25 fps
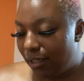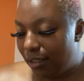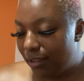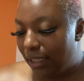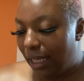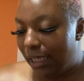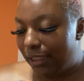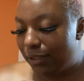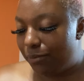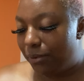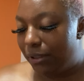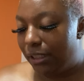
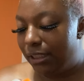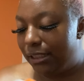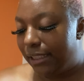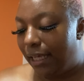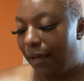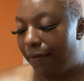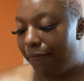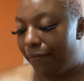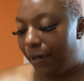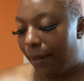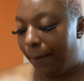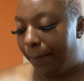That was the
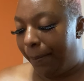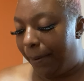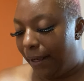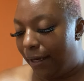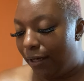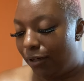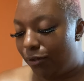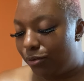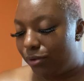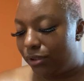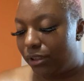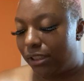Seven of
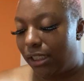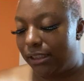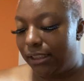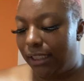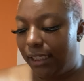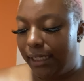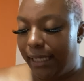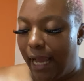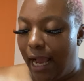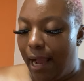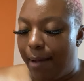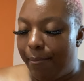Pentacles, because
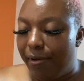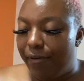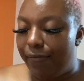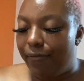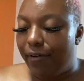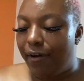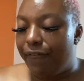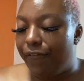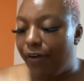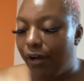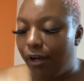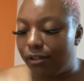it came in
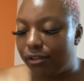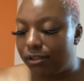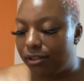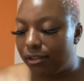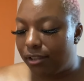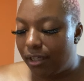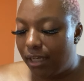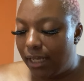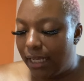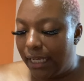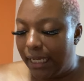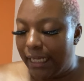reverse.
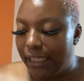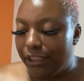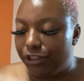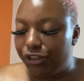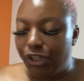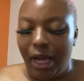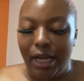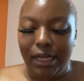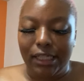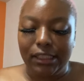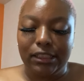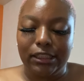He's
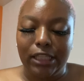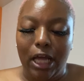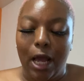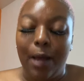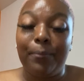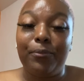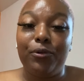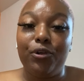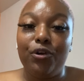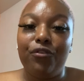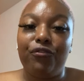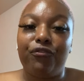trying to
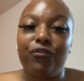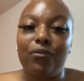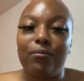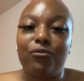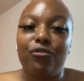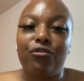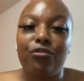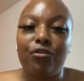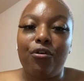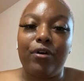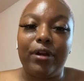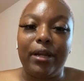stop you from
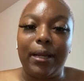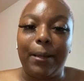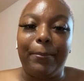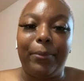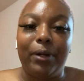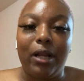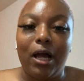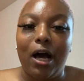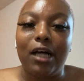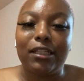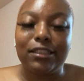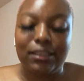growing and
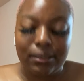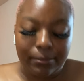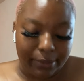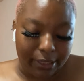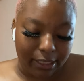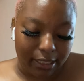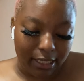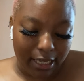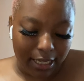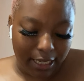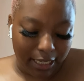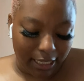
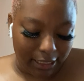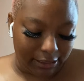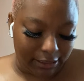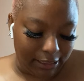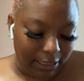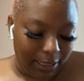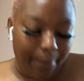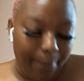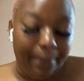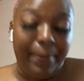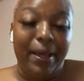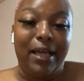blossoming into
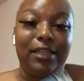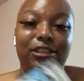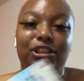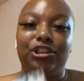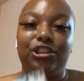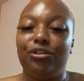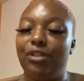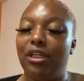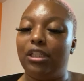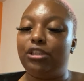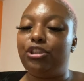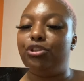the best
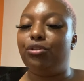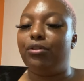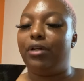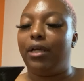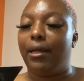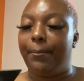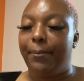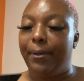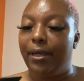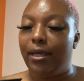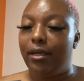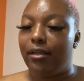you that you
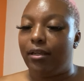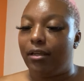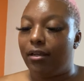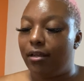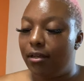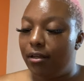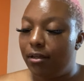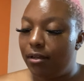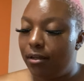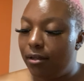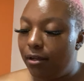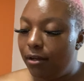can
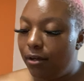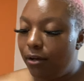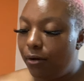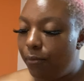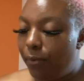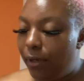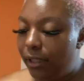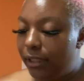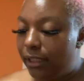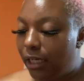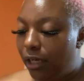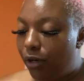be
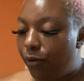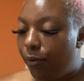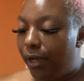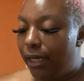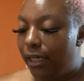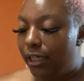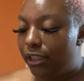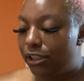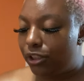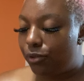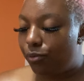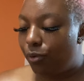with the
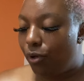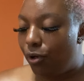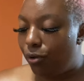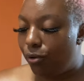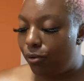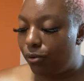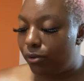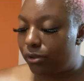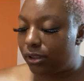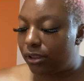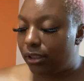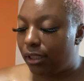Queen of
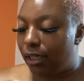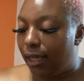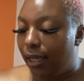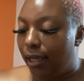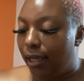Swords.